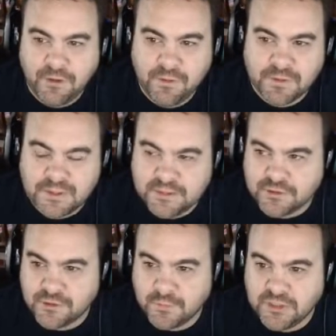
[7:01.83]
and
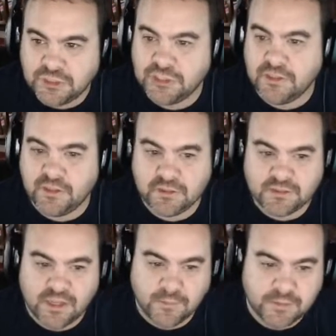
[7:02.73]
Eastern Michigan in his
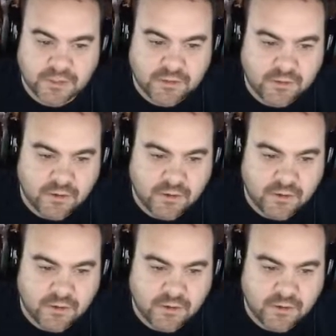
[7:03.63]
top 10,